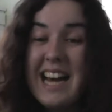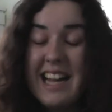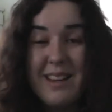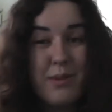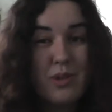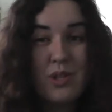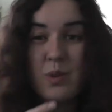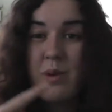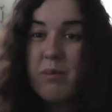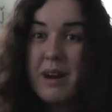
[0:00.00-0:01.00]
and it will just
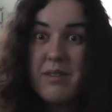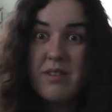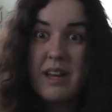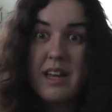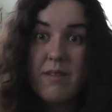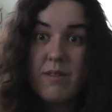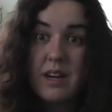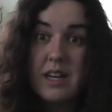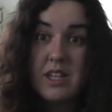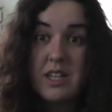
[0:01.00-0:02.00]
swim around your head for
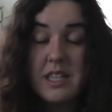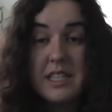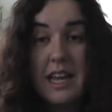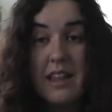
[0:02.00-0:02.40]
ages.